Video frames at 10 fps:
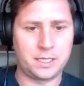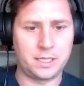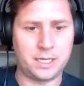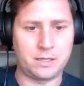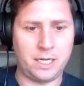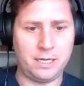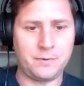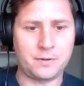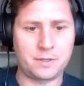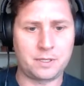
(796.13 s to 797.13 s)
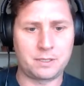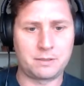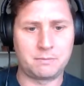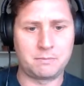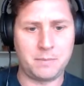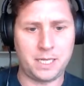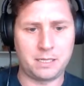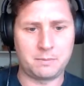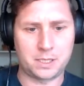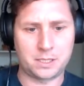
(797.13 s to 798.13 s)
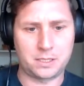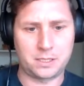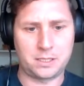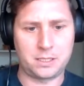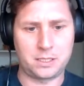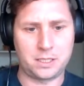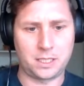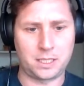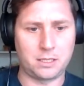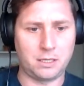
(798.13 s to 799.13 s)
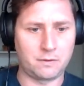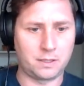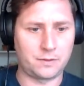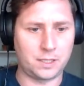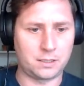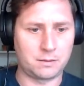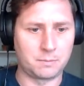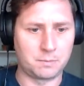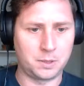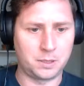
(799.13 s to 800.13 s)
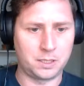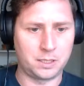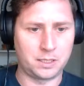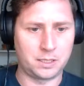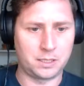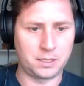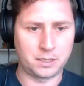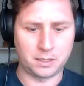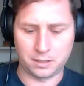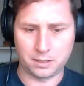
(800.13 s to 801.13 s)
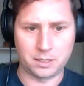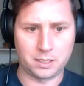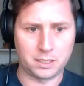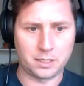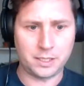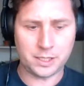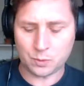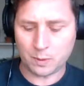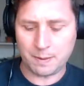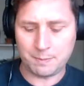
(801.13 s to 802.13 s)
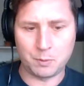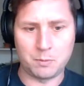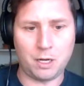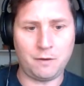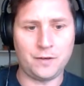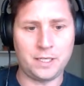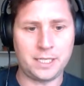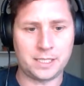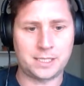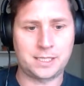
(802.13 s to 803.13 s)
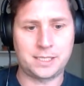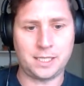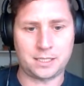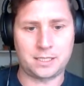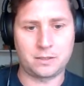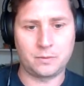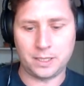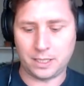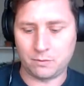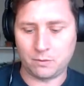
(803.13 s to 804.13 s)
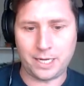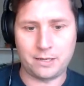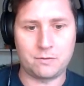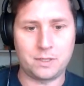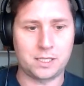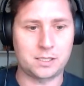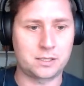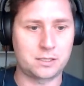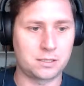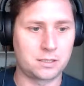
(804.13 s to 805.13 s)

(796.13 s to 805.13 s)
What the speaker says: Now, I made a mistake here. I've left out a bullet. This is where people often get stuck when they write Rust.